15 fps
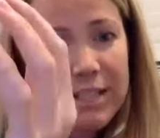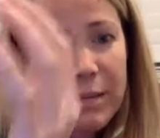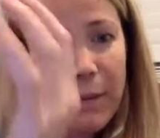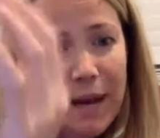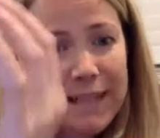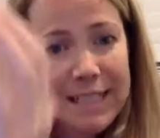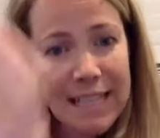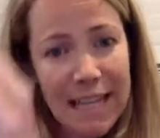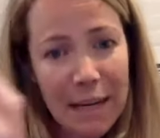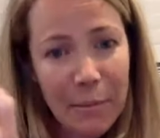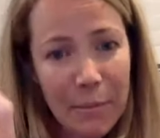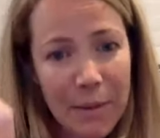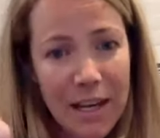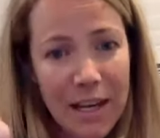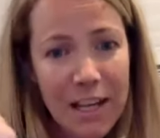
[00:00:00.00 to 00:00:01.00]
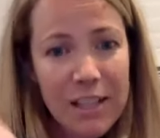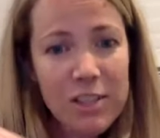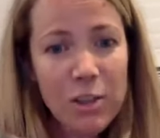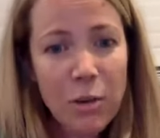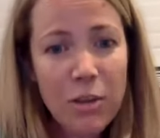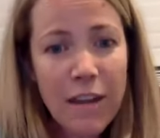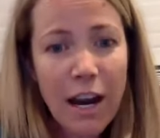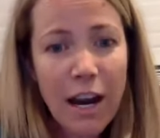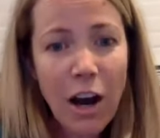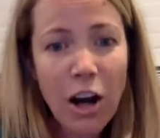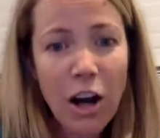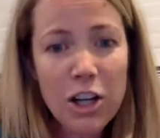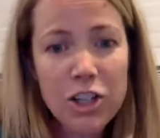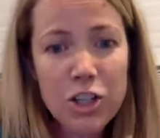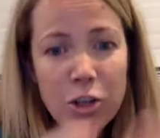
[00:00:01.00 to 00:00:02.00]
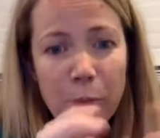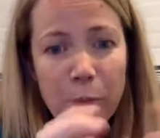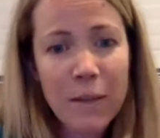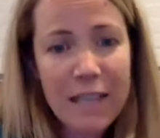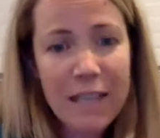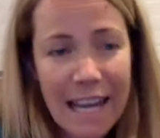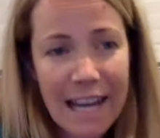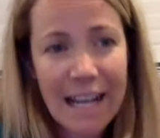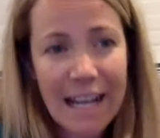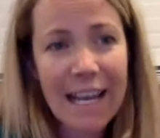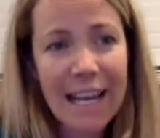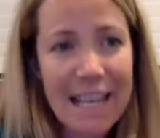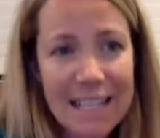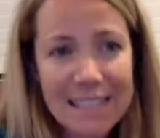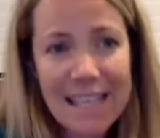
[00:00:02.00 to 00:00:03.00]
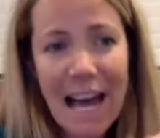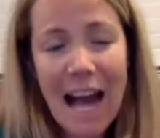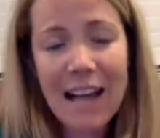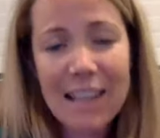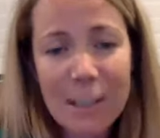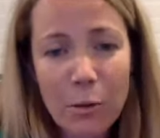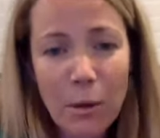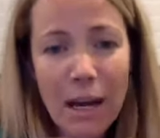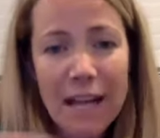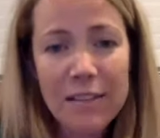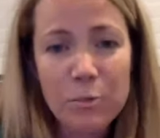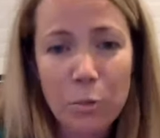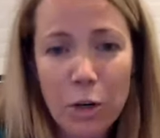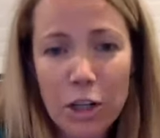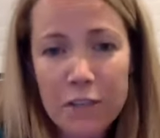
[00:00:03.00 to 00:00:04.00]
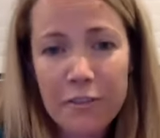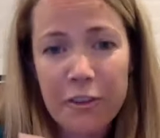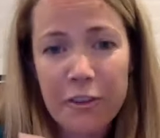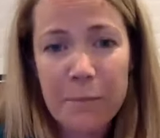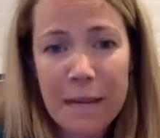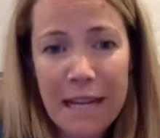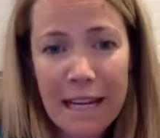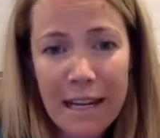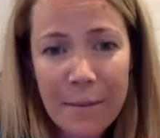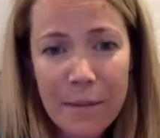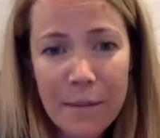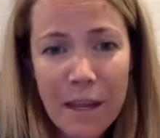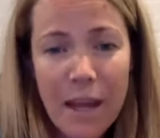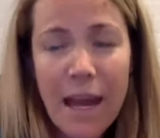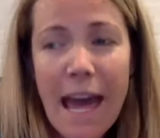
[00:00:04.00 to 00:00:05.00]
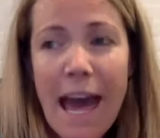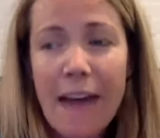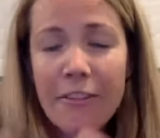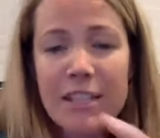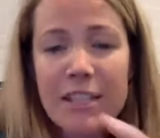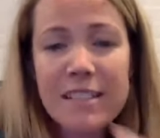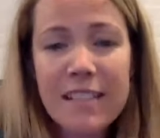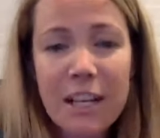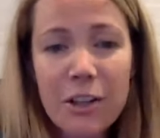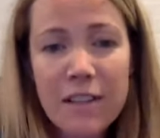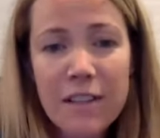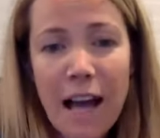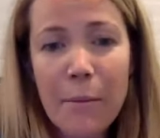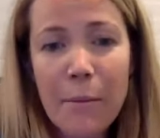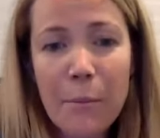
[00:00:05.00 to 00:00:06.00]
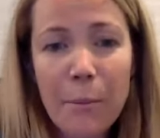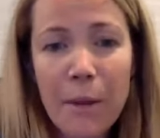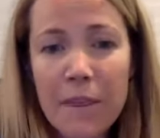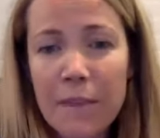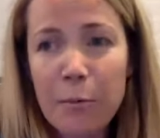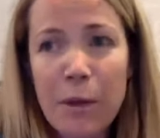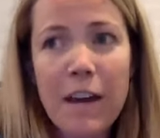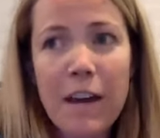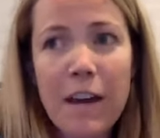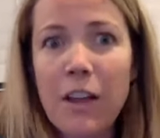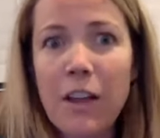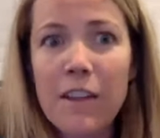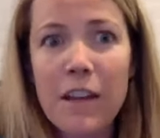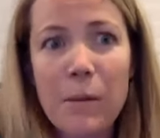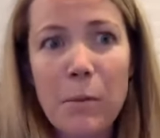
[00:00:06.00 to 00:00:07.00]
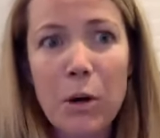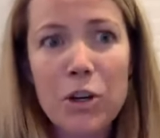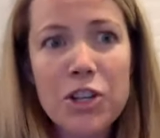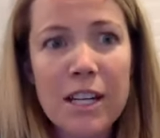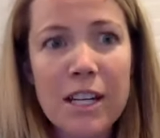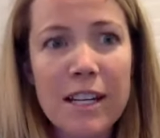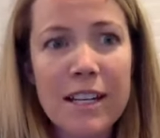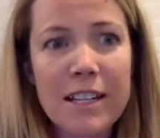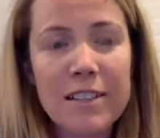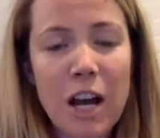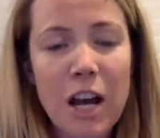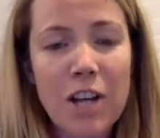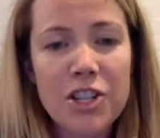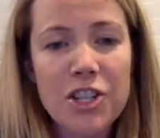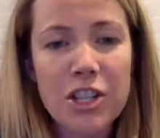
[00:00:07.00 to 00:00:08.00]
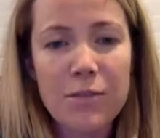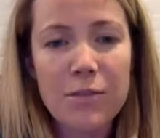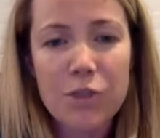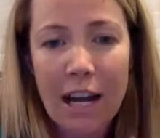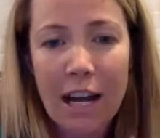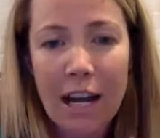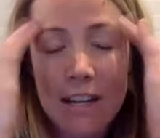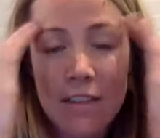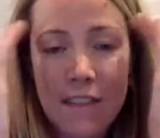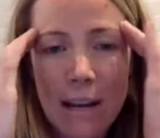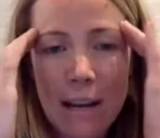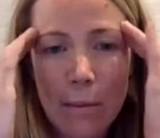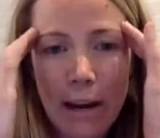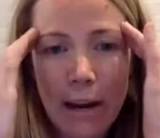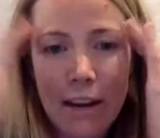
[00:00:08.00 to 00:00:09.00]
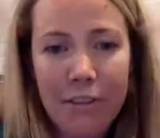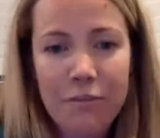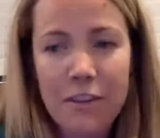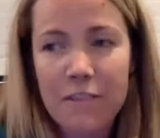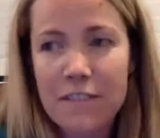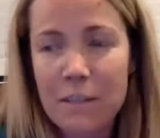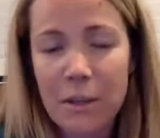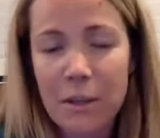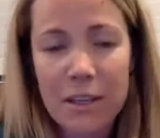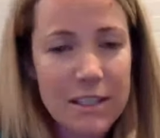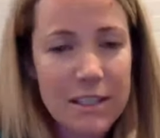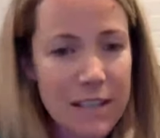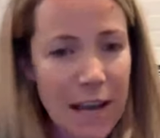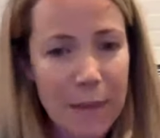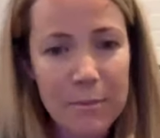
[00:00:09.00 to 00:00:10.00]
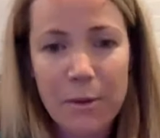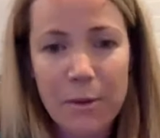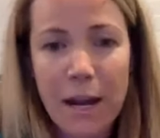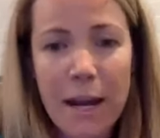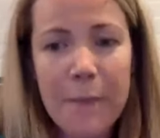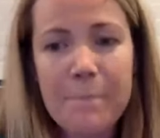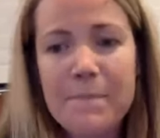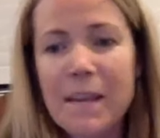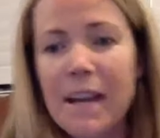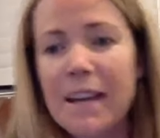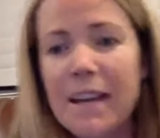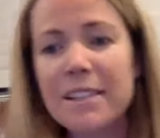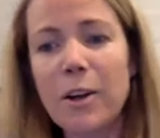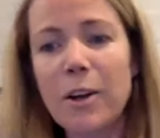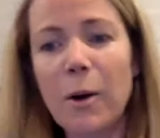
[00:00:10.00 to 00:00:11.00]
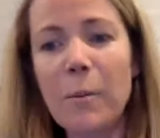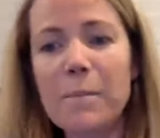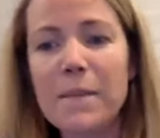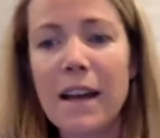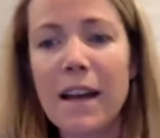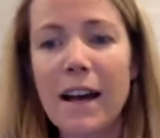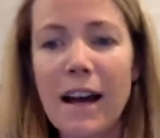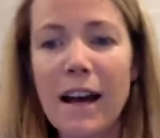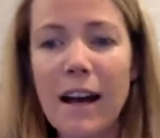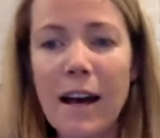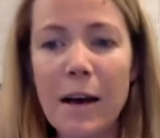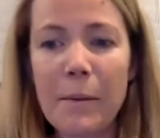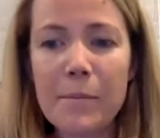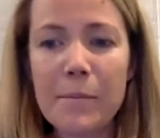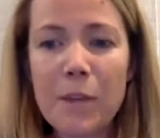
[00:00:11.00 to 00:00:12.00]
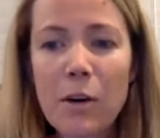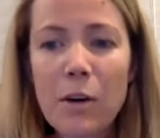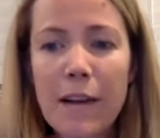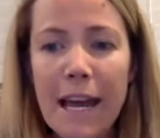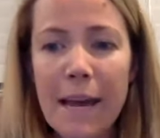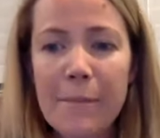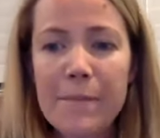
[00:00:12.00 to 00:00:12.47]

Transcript: my team so they are duplicating exactly what has worked for me every single time, but without all the emotion and exhaustion of trying to think about it 50 million times, right? So, um, okay.